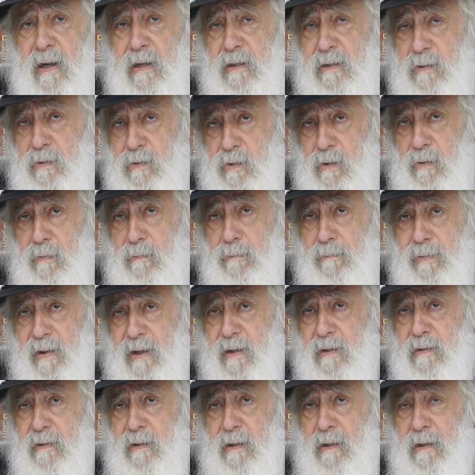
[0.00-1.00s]
is your
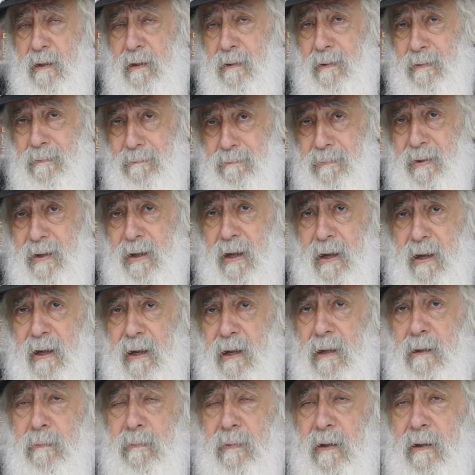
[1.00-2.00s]
bigger
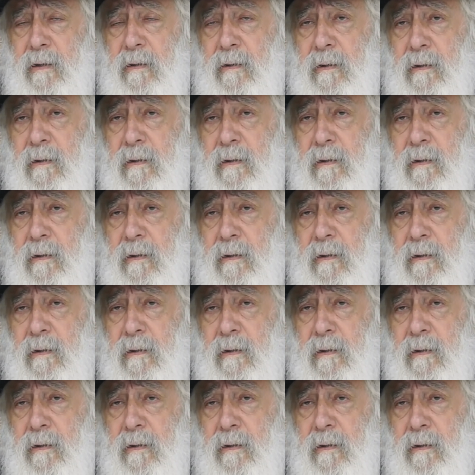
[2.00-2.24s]
enemy.